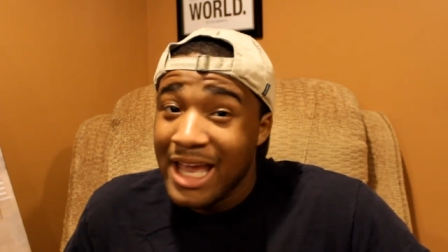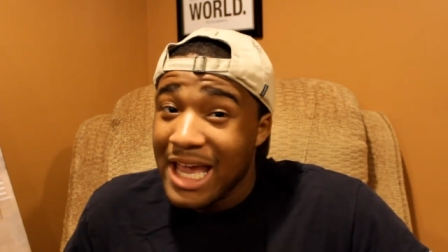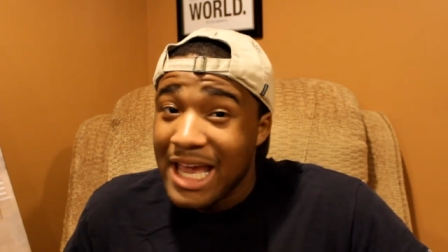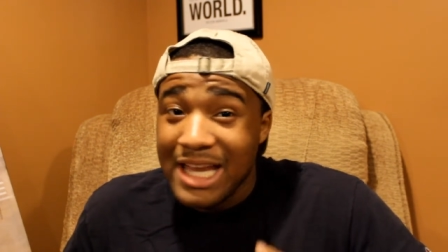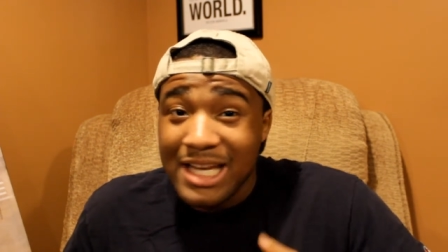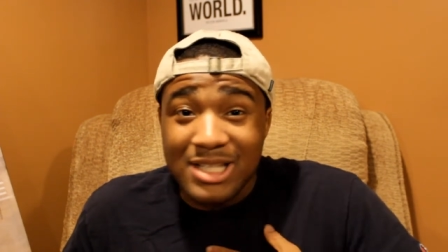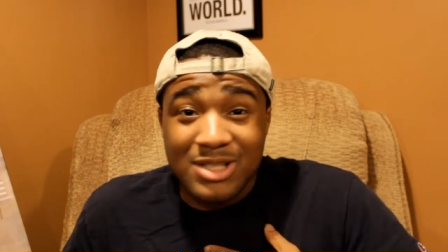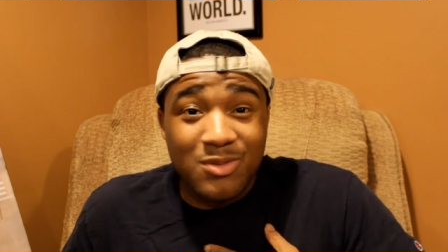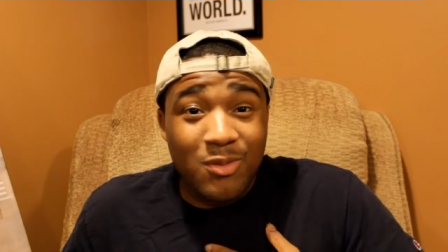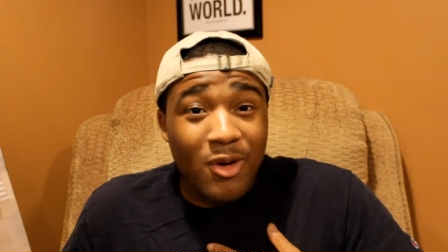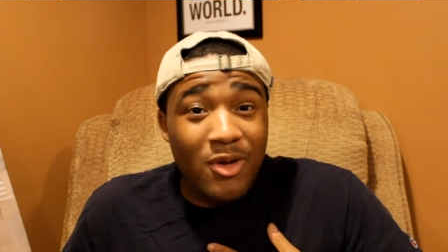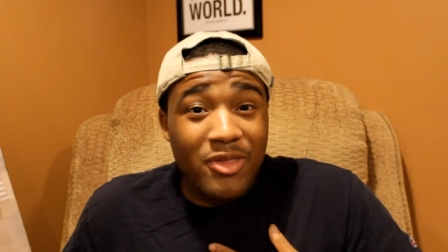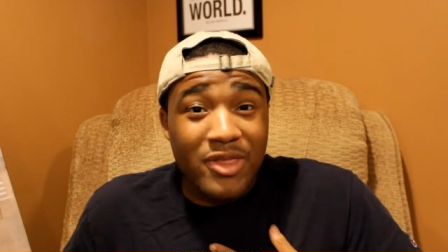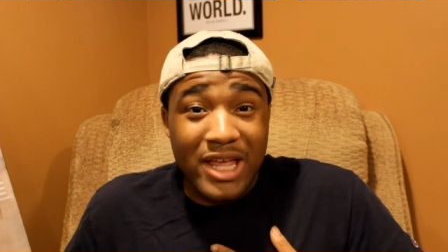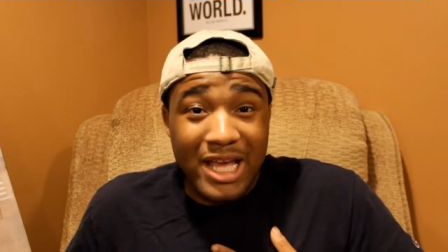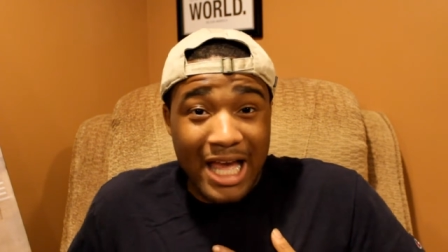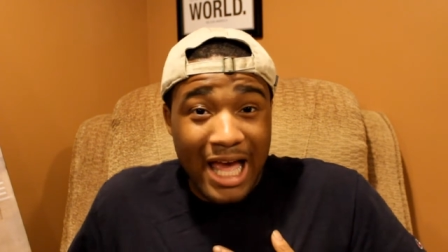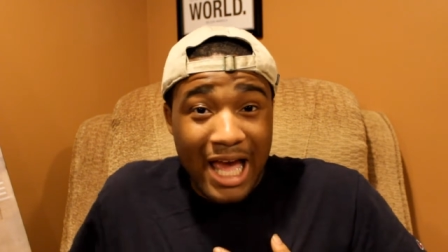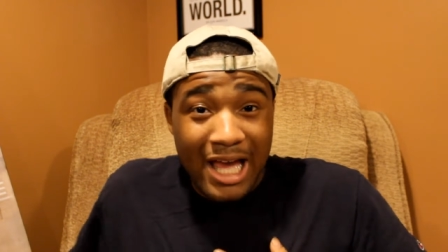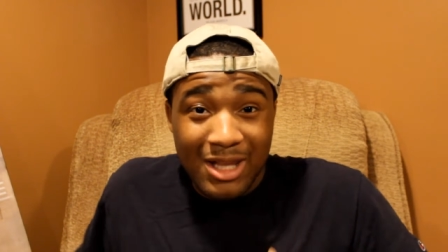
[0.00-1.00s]
and it's one
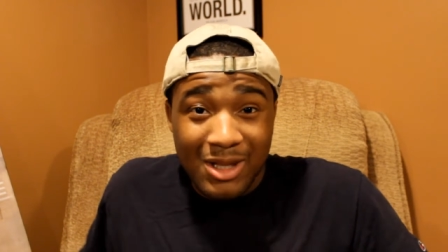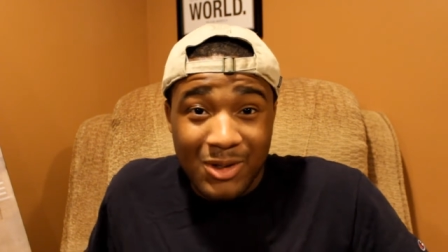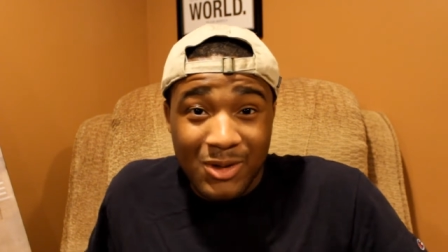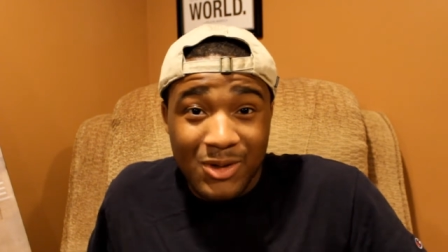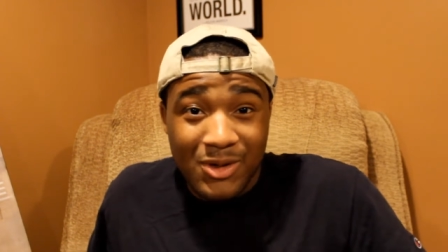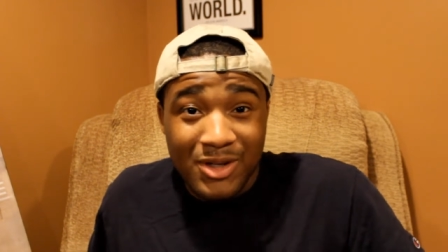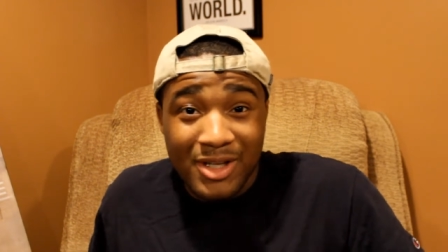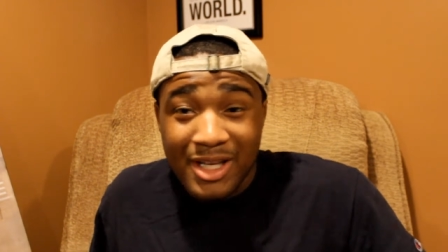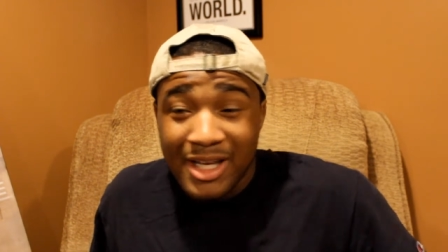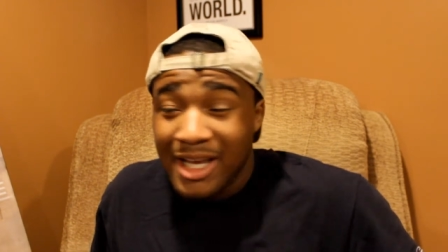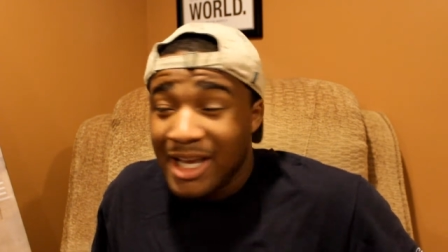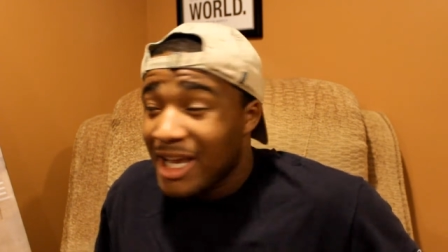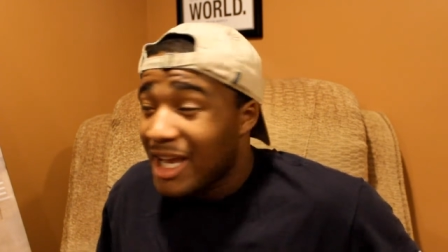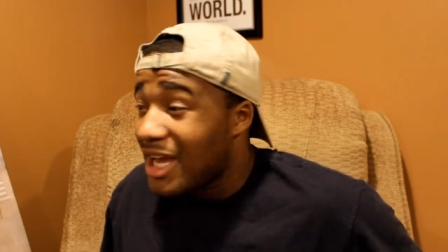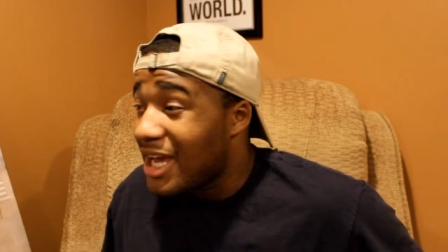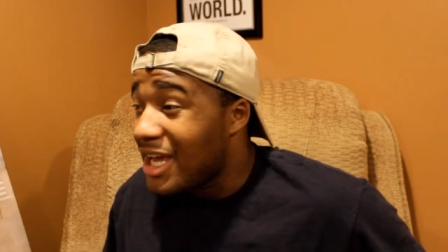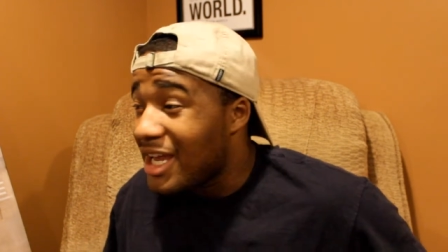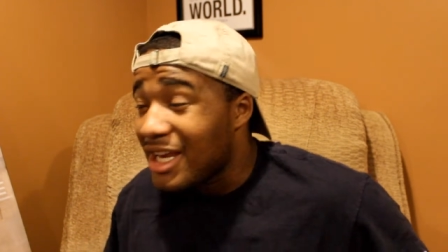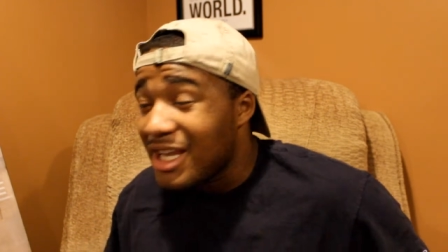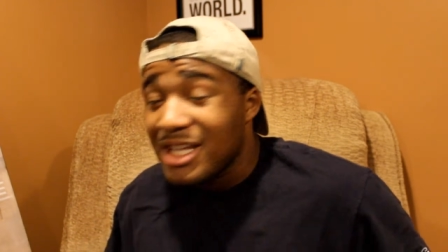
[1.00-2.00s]
thing I learned,
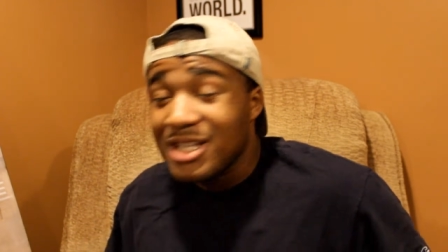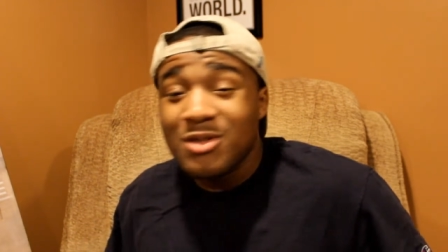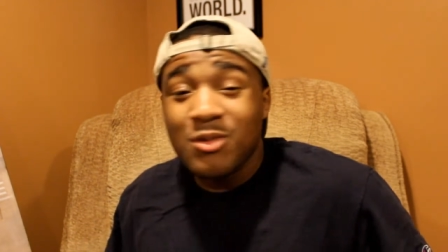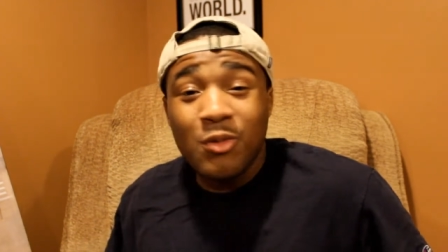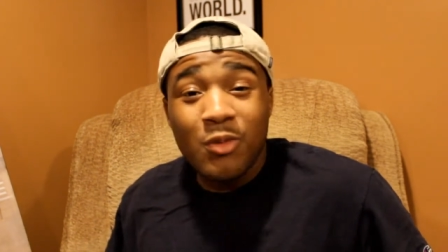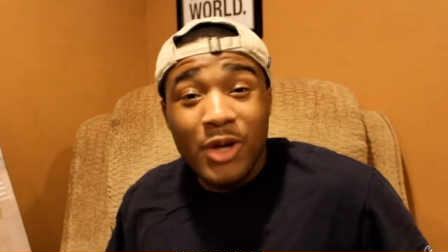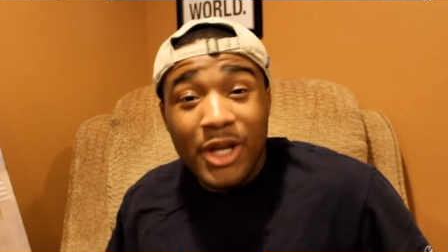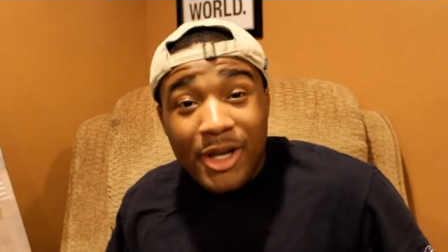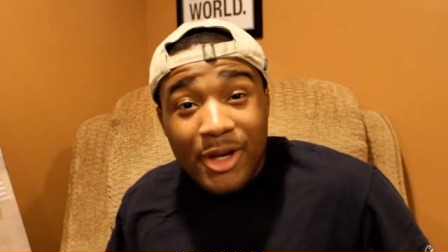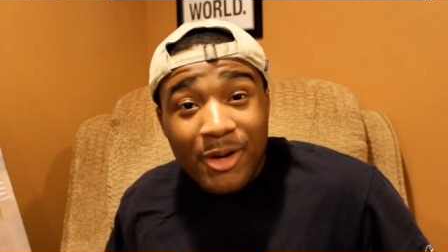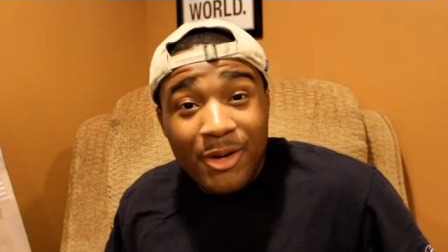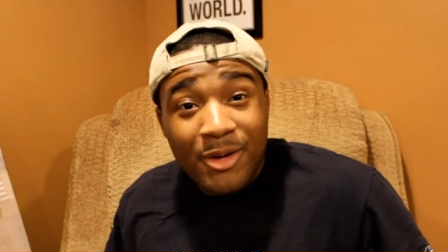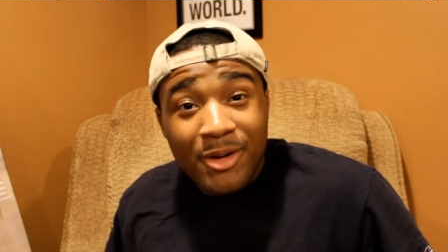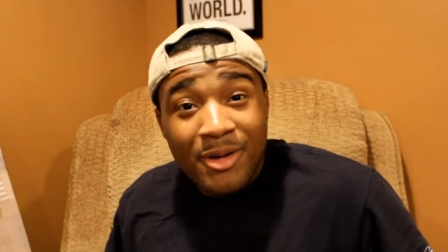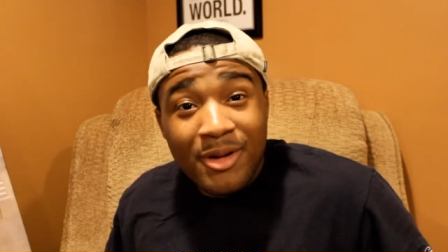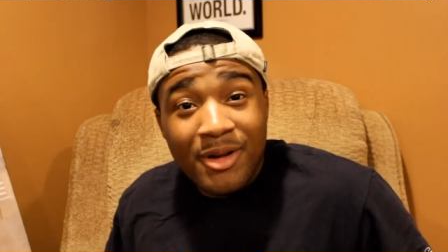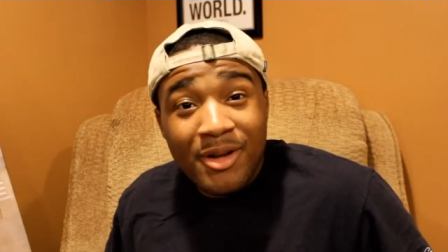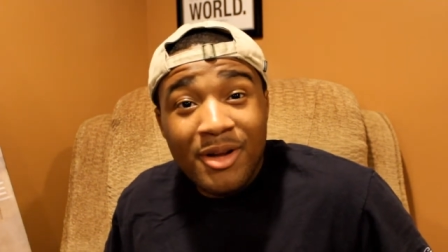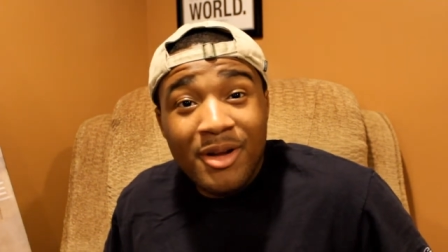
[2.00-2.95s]
and it's weird,